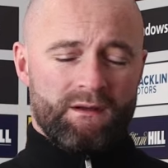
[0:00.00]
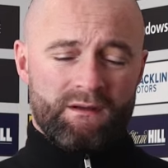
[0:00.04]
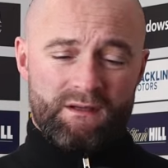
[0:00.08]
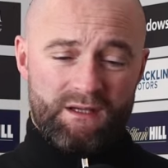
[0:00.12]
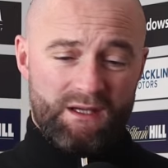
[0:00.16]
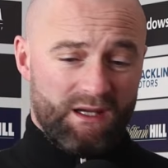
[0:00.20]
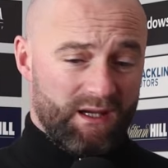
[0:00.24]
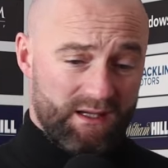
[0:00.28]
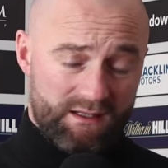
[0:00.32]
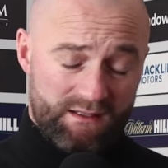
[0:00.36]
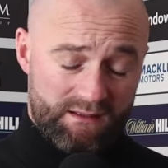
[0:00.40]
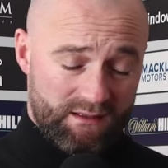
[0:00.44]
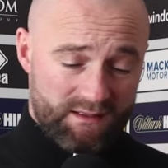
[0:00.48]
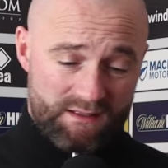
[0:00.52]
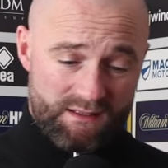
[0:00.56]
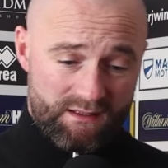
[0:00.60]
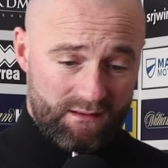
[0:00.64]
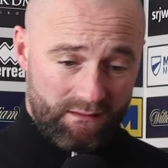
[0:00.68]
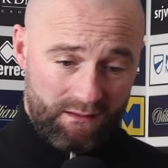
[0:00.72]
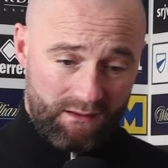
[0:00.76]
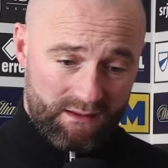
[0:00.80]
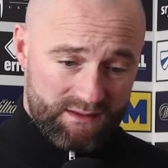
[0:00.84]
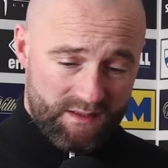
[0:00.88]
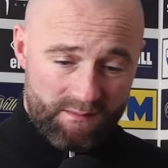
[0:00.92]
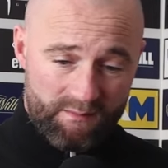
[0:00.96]
Yeah,
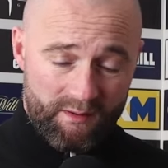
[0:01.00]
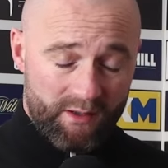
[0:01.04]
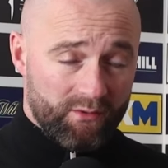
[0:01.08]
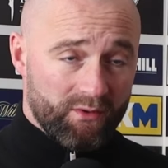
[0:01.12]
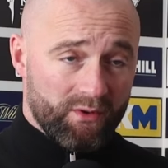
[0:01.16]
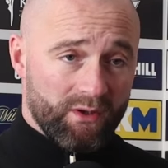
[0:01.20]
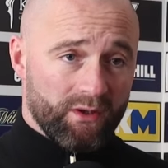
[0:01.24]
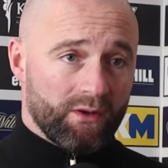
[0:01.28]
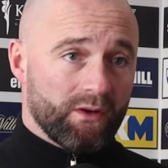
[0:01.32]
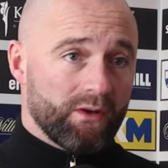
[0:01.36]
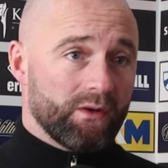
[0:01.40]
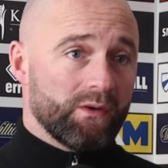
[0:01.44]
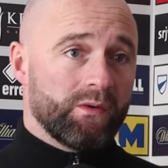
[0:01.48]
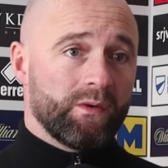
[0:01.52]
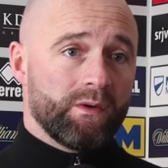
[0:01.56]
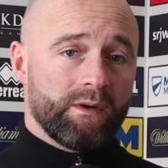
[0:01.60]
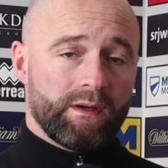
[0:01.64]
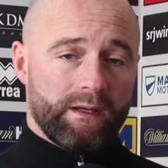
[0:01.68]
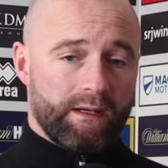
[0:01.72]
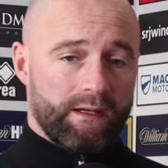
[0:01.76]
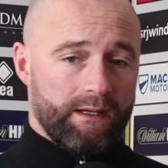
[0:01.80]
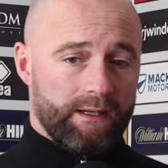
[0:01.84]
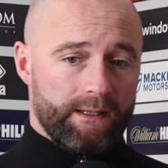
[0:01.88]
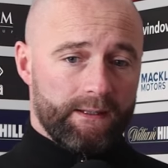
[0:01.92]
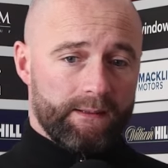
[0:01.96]
it's a brilliant goal.
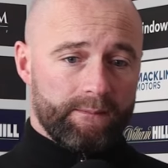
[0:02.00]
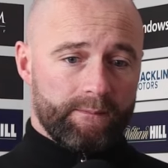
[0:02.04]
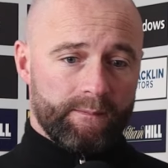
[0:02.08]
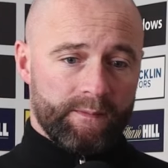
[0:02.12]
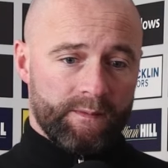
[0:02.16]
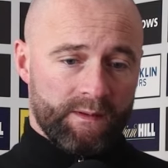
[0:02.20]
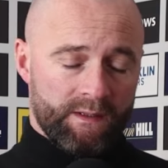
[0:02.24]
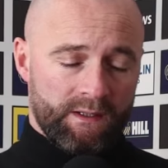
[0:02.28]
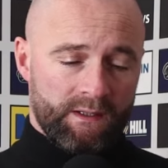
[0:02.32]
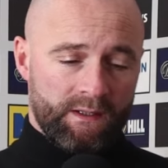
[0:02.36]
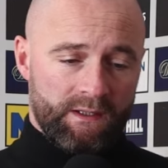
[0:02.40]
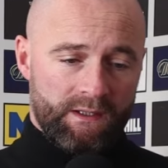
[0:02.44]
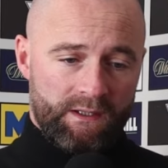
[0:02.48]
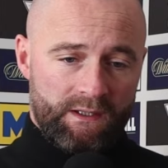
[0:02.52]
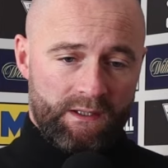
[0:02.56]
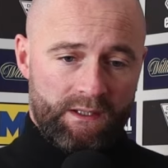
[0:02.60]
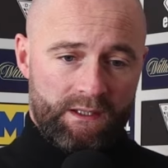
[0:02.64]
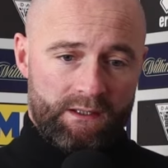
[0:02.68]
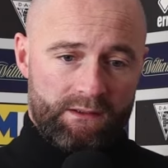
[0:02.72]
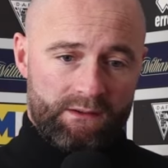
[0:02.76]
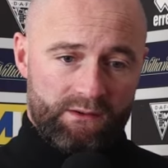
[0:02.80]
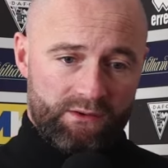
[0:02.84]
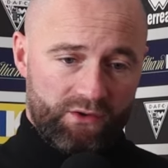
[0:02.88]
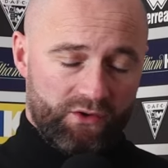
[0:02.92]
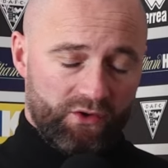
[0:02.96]

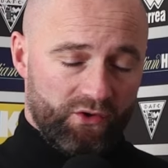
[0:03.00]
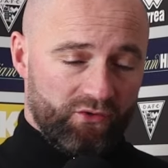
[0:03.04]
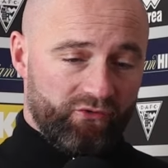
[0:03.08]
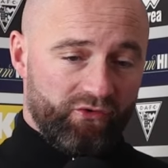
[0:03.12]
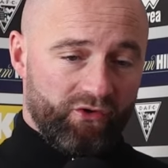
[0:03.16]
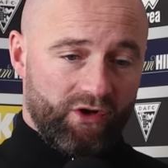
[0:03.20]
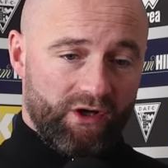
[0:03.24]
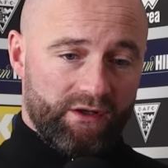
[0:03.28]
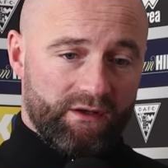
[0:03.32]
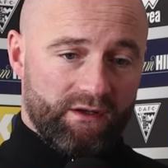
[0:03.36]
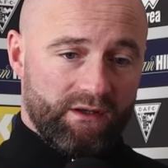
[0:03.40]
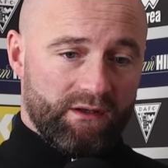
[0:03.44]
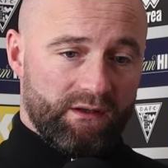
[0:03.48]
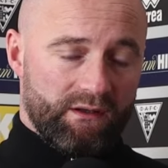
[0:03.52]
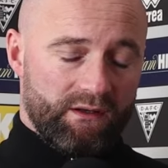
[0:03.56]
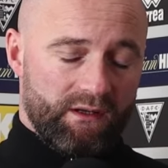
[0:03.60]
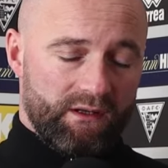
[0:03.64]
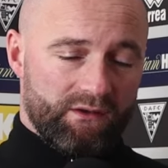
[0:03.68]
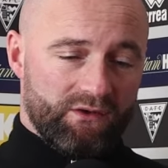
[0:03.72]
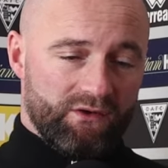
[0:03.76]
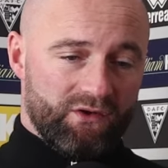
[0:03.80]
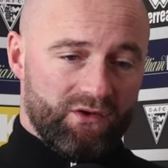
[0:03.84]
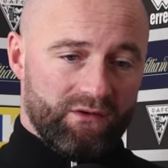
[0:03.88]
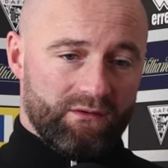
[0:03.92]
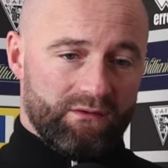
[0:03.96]
Good run
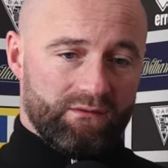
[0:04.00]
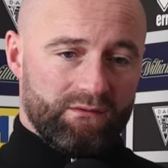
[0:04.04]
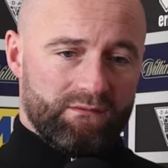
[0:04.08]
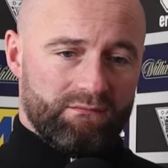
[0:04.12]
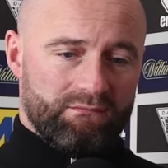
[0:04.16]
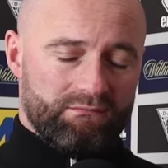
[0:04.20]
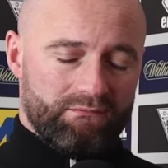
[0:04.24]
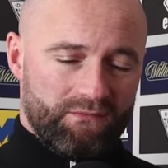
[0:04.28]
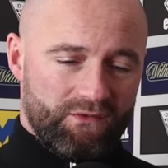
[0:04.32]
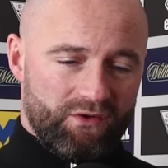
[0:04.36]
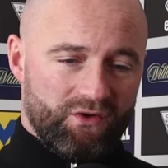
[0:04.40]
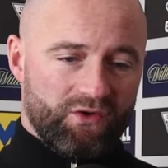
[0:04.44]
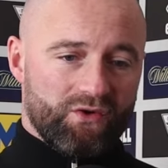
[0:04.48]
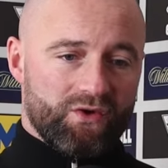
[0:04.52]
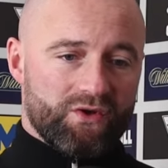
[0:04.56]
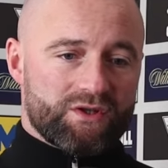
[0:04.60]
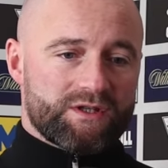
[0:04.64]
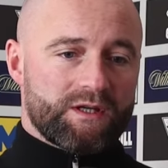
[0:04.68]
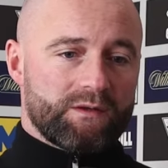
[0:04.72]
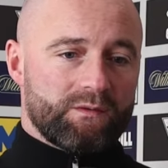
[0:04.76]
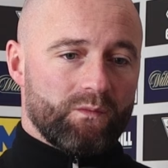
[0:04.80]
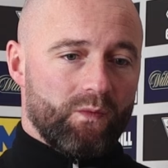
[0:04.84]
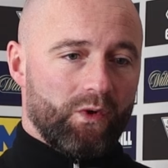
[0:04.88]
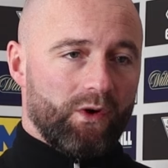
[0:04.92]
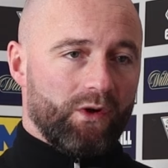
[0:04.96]
and
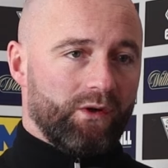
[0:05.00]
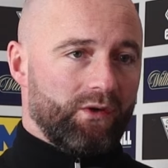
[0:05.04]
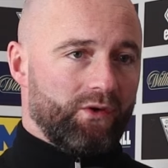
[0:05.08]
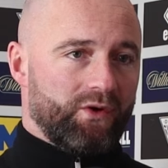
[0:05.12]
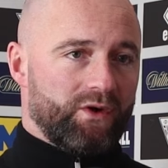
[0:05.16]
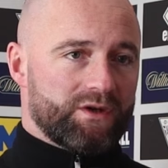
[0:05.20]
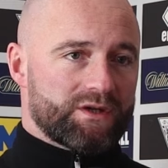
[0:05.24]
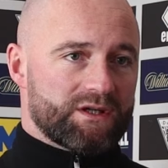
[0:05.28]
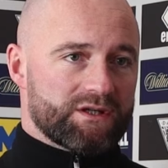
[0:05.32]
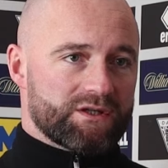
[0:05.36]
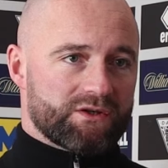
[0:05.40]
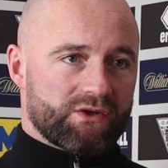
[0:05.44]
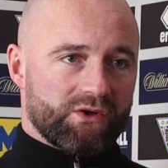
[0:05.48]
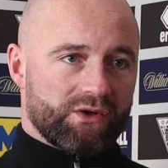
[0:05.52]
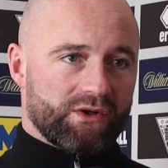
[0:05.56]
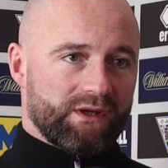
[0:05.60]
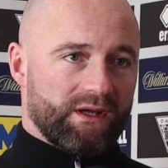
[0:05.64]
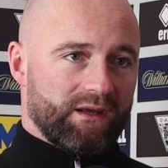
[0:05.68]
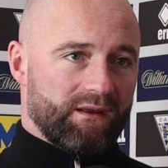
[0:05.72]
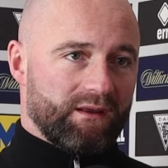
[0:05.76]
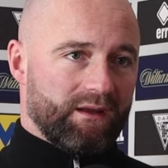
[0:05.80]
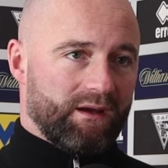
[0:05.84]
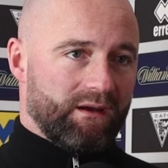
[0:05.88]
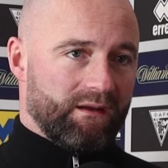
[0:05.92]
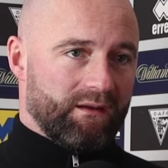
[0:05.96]
using what Lewis is good
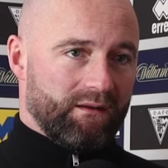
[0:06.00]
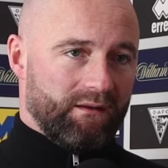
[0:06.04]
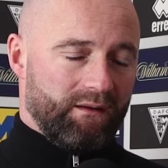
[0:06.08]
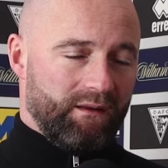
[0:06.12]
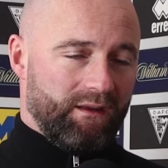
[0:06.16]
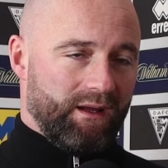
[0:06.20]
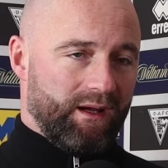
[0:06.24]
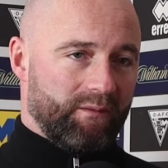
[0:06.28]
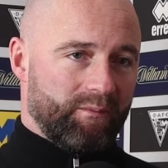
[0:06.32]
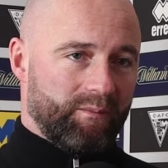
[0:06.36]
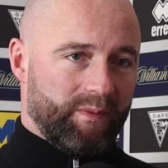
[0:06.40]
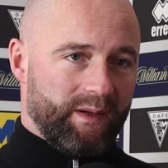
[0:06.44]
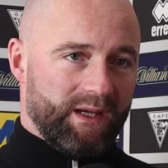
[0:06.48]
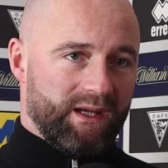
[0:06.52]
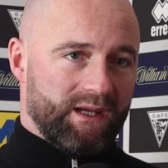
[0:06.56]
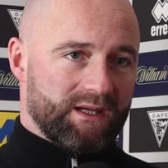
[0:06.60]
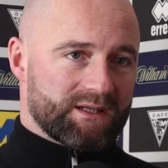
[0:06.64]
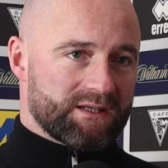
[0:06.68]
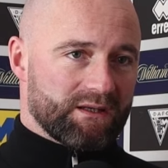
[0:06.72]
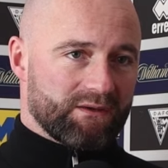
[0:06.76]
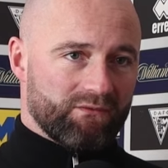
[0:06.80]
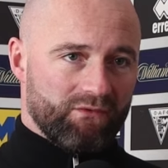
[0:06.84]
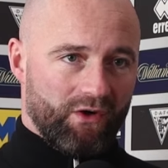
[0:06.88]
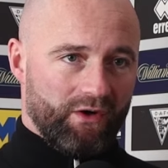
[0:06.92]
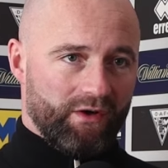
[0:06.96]
at, that
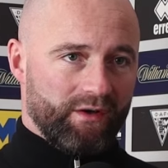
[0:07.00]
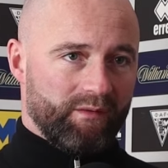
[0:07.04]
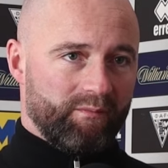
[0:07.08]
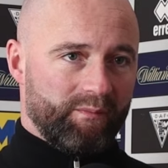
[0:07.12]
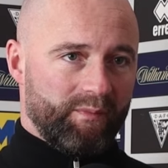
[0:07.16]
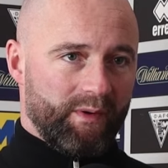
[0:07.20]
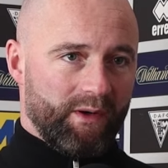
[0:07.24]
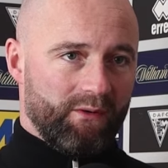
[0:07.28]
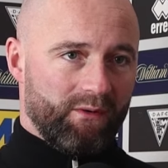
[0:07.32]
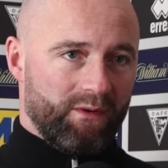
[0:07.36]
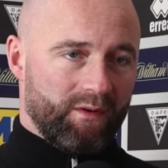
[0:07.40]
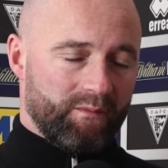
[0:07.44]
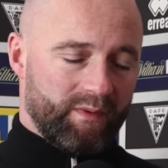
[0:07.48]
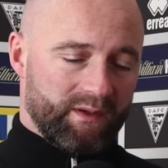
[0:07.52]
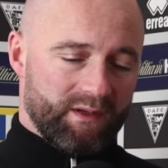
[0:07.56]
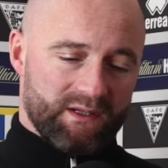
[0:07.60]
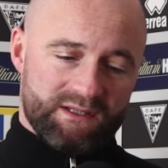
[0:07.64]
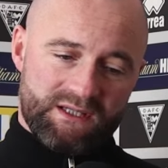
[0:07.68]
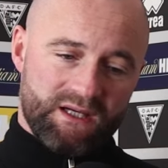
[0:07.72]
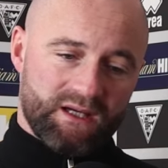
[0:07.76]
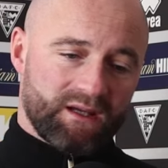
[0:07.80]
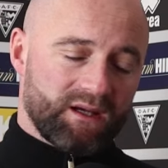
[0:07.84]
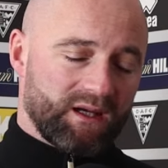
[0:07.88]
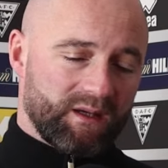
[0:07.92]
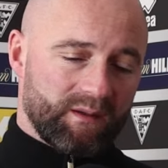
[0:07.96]
pace and running power, but
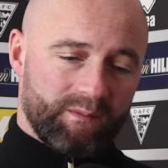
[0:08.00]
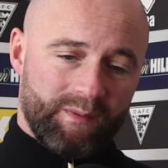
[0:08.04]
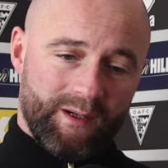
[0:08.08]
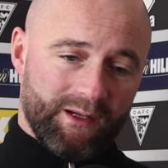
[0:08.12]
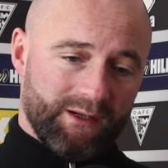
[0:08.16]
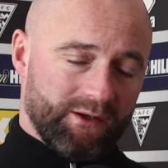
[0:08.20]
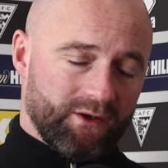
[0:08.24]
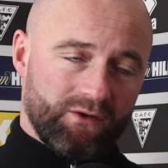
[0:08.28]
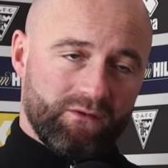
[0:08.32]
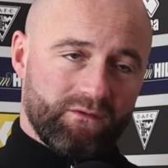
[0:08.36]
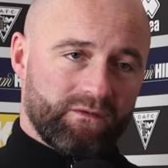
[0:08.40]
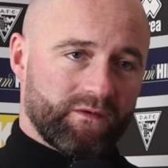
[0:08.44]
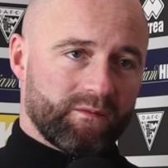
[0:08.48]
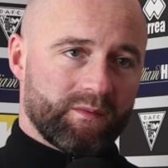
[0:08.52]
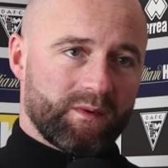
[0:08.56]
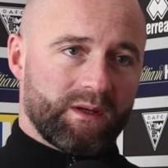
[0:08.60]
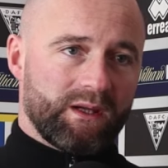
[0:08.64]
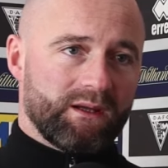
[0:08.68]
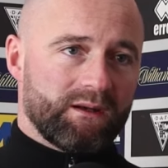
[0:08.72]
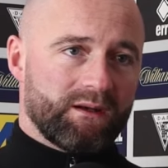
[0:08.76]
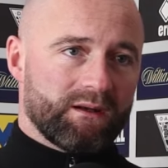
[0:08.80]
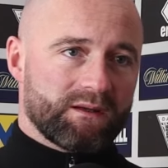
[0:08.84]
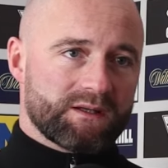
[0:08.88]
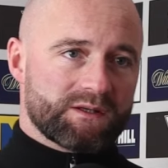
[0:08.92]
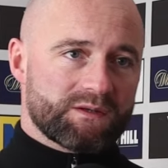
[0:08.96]
it's a great pick-out from
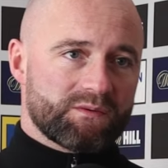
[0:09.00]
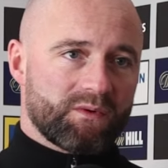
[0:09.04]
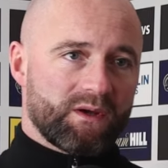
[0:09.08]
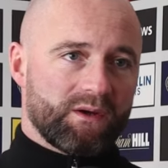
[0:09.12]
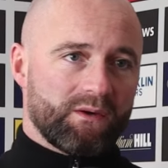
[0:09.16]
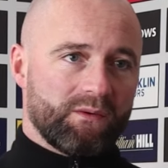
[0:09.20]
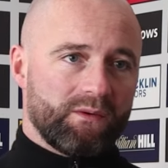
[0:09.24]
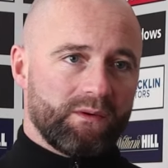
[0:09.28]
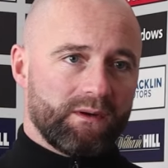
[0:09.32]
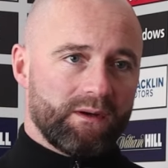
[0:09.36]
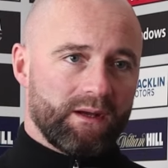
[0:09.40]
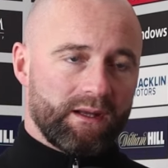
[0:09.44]
Kieran as well.